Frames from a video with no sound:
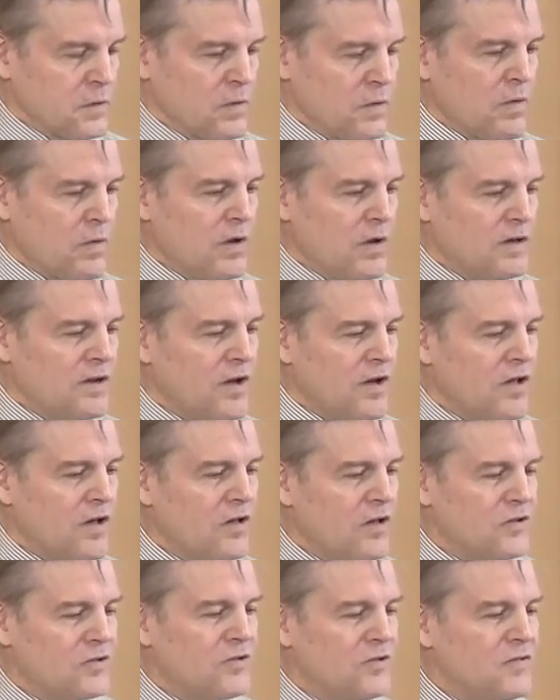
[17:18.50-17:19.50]
We want to
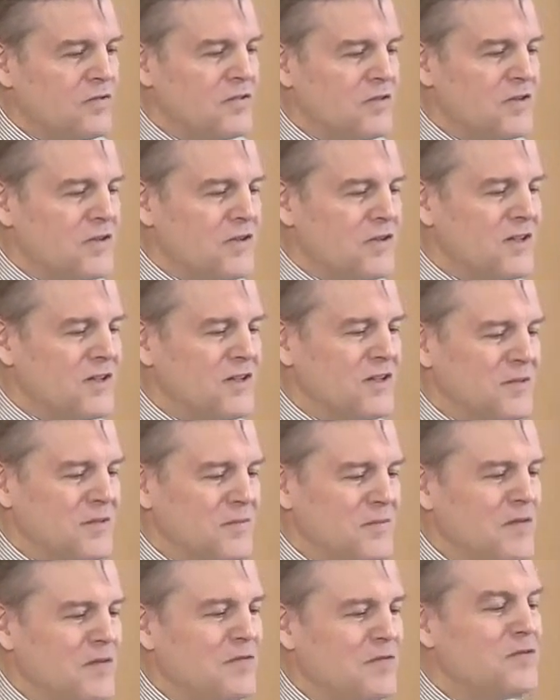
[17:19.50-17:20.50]
all
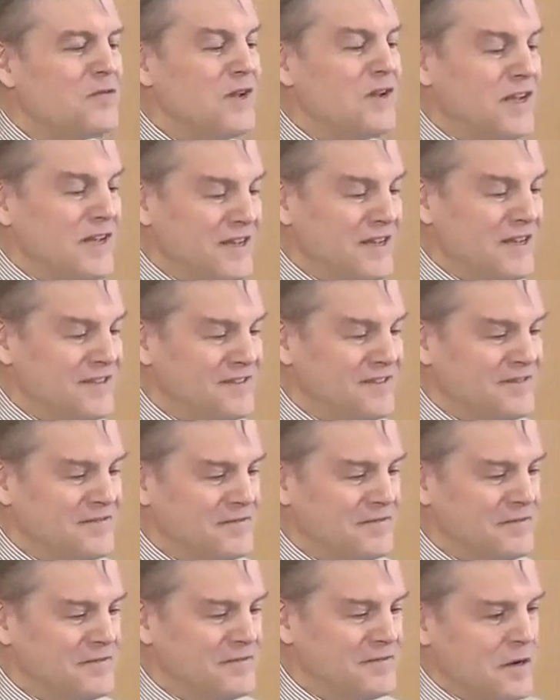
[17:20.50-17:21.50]
be free
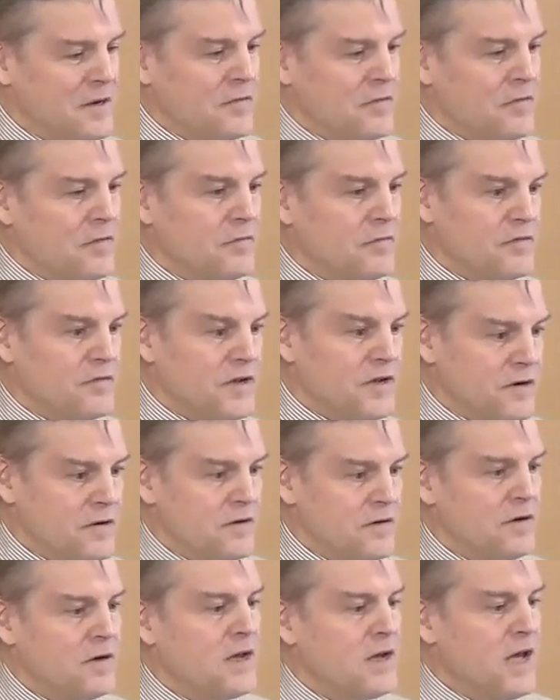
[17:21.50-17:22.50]
from
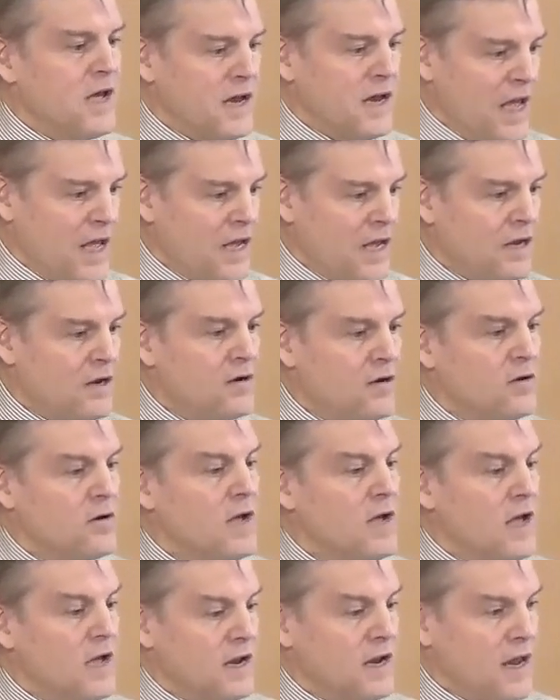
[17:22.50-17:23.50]
fear and
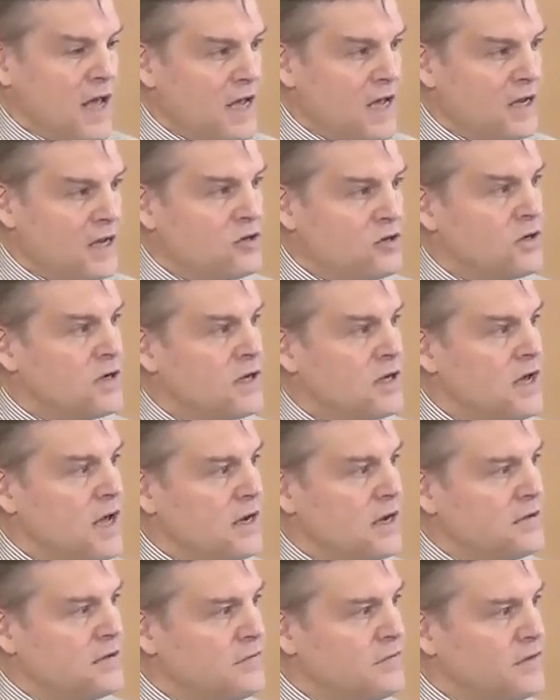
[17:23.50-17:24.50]
anger and hatred
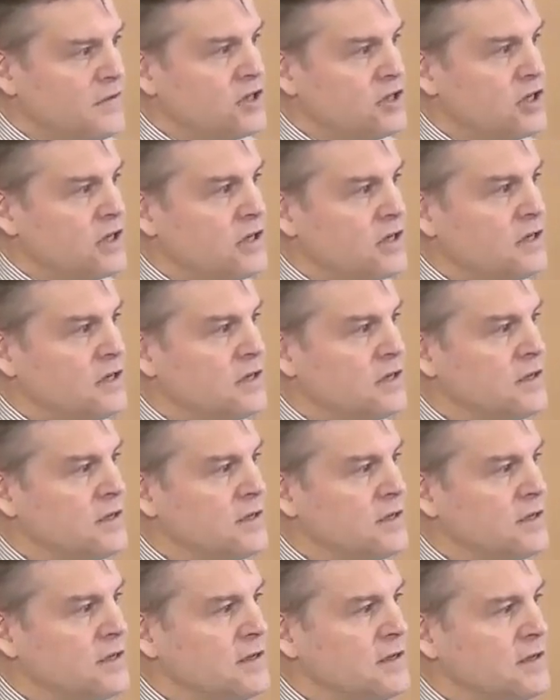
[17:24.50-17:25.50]
and division.
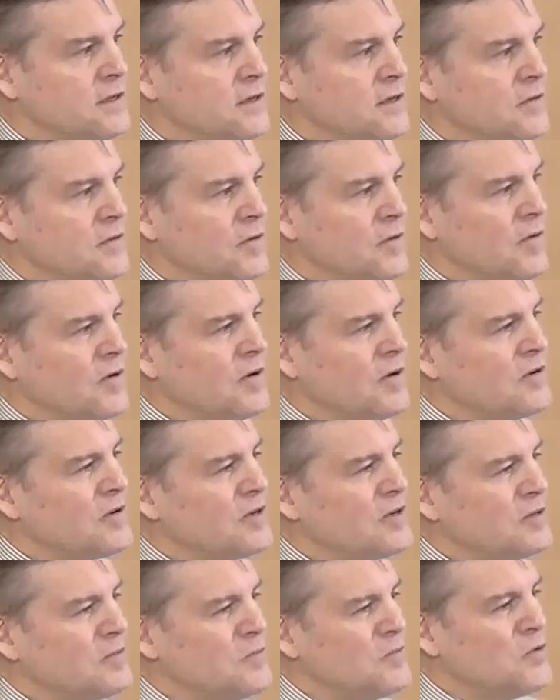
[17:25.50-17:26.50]
We want to
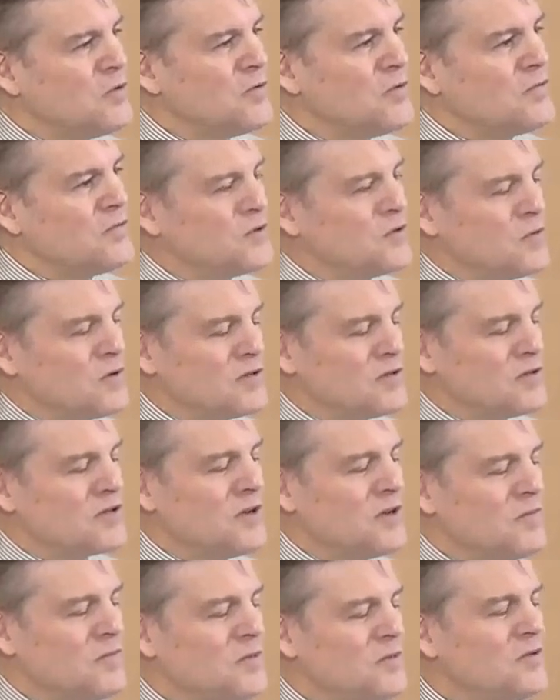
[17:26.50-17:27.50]
always move towards
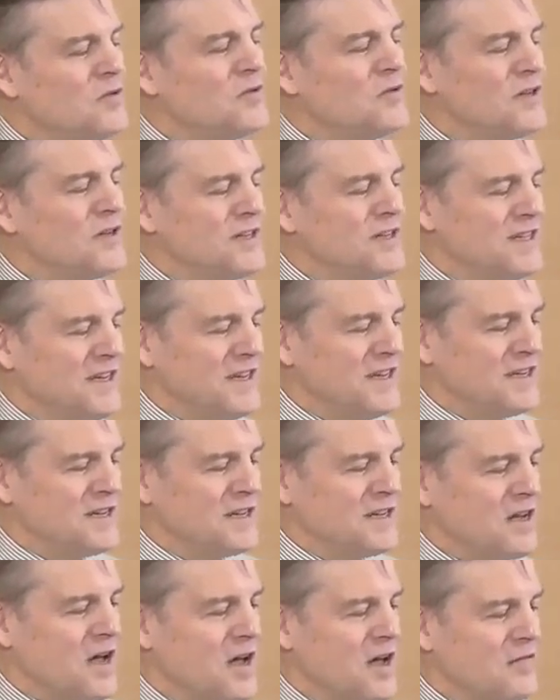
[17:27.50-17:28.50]
community
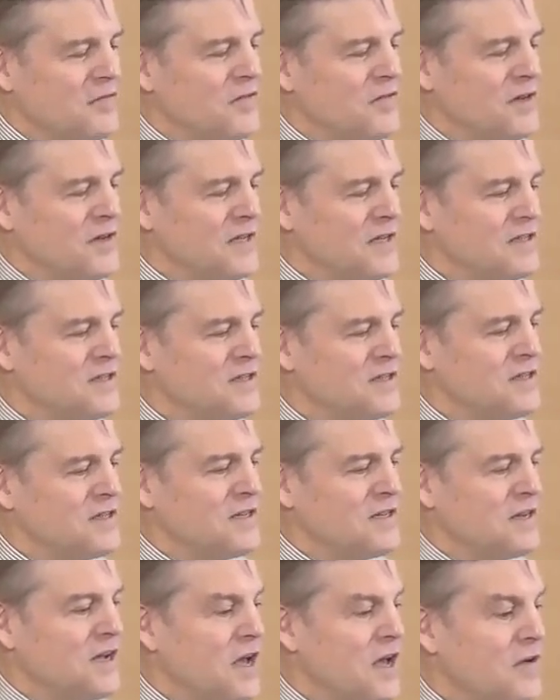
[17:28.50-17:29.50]
and confidence
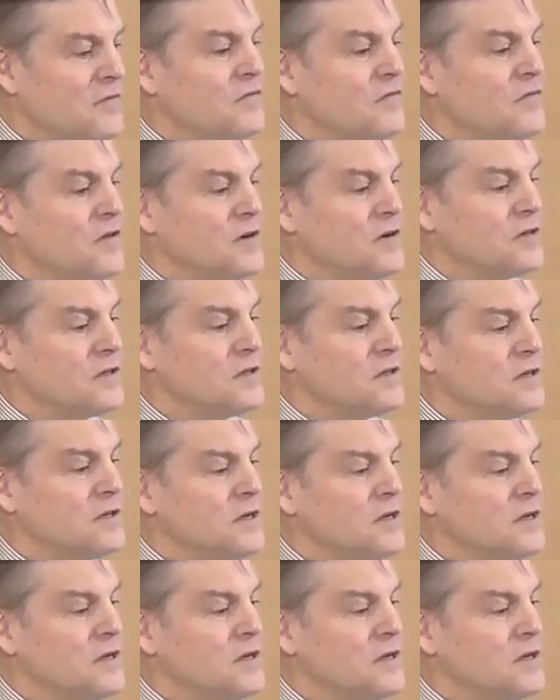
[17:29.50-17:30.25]
and comfort.